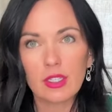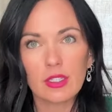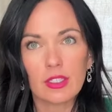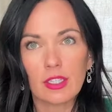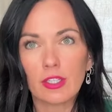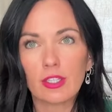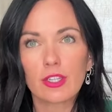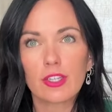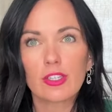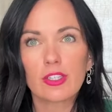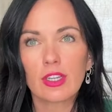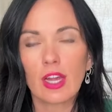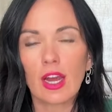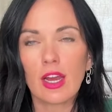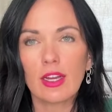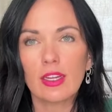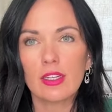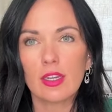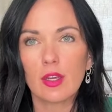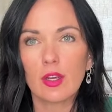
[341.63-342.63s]
Dinner's
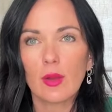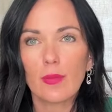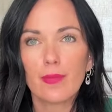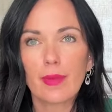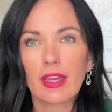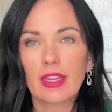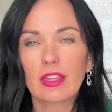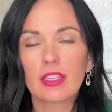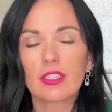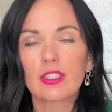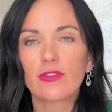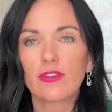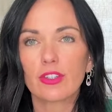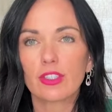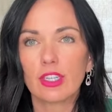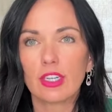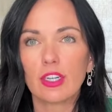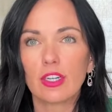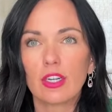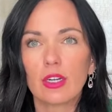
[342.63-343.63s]
done. Make this for
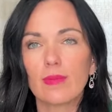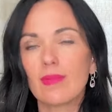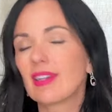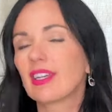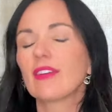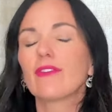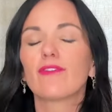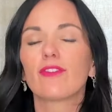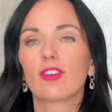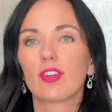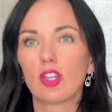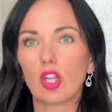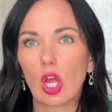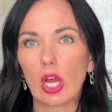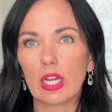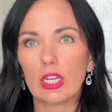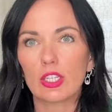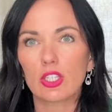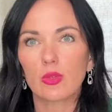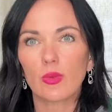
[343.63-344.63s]
dinner. Make it for
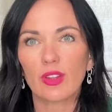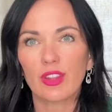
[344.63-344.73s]
lunch.